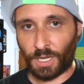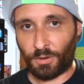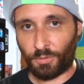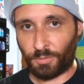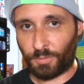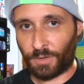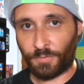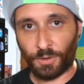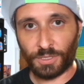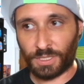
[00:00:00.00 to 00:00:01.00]
out what my
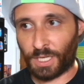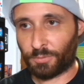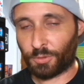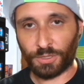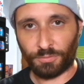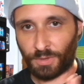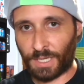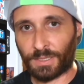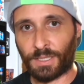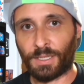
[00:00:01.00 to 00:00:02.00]
first name was
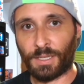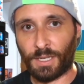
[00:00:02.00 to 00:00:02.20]
right then and